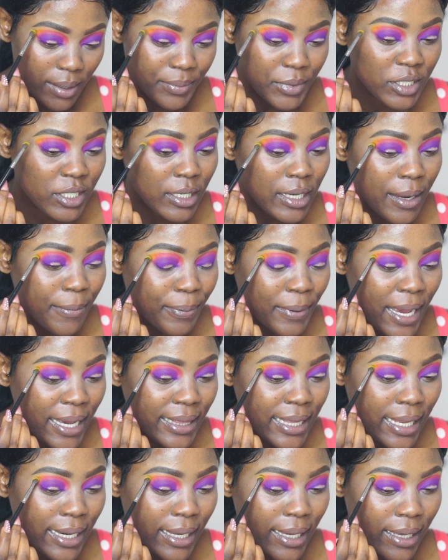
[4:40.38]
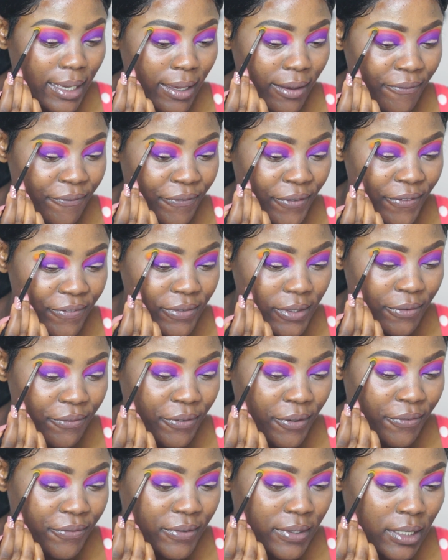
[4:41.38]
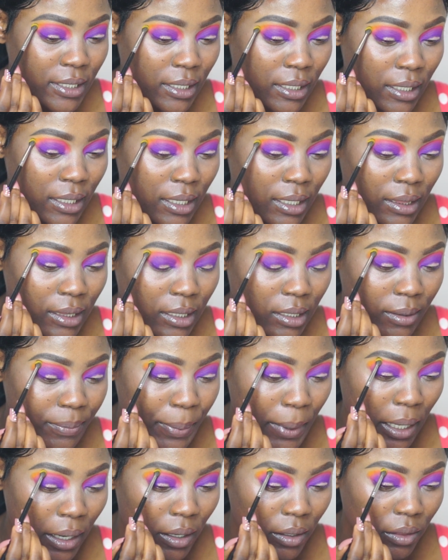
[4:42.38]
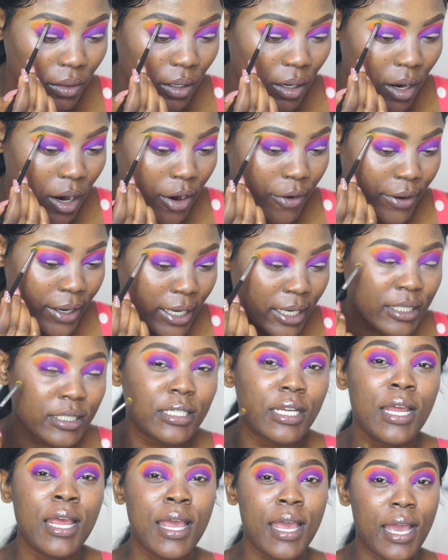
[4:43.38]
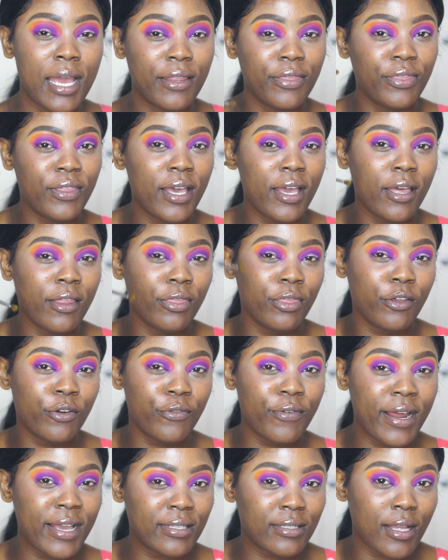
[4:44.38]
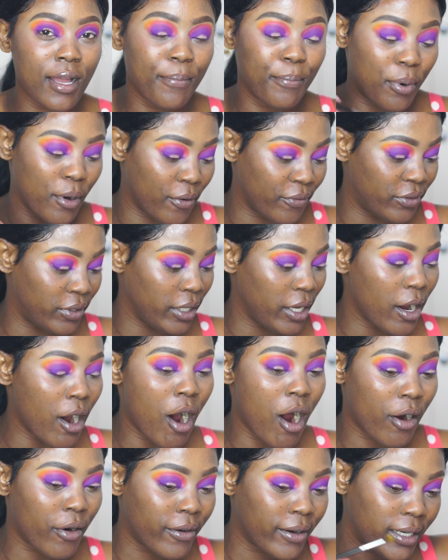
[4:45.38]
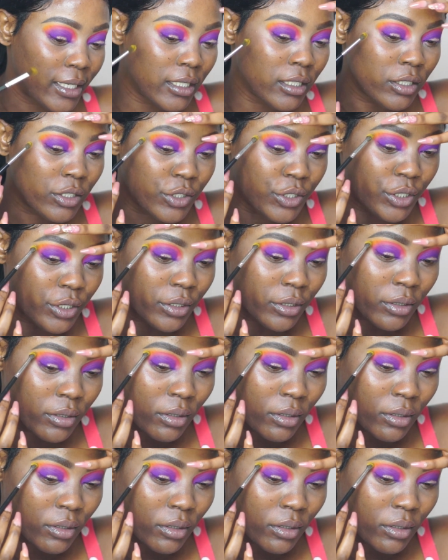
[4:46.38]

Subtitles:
I'm just gonna apply that again 50-50, a little bit on the orange and then the rest above the orange.